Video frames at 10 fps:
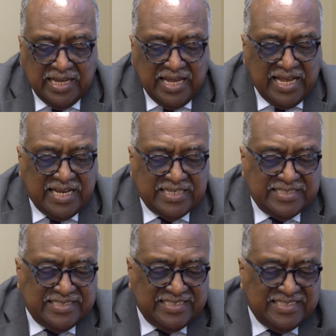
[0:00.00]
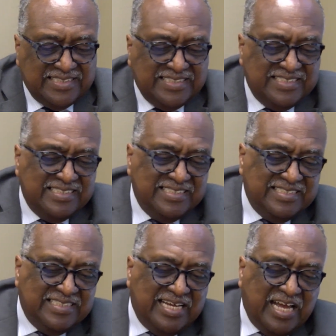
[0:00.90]
And
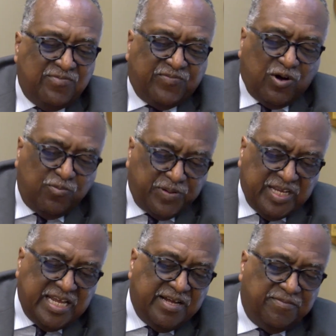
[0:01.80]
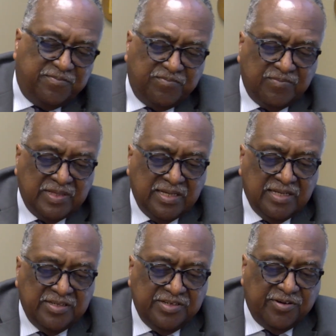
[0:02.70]
at 4 p.m.,
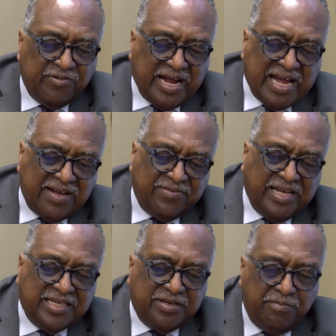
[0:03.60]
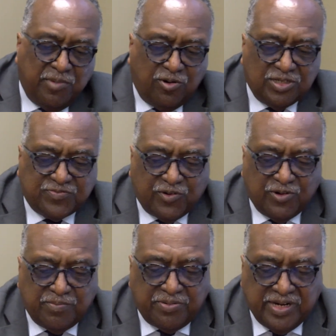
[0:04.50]
you arrive at the Moore's
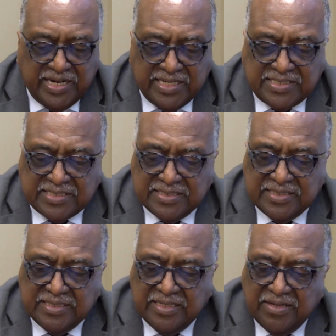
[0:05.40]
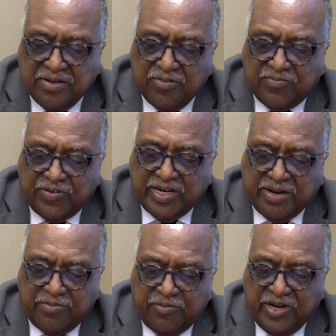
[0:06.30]
Ford Bridge for
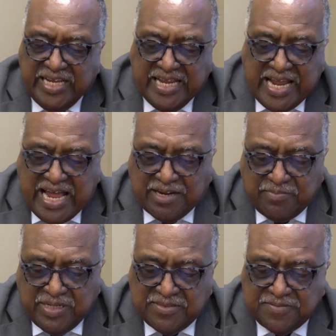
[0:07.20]
that reenactment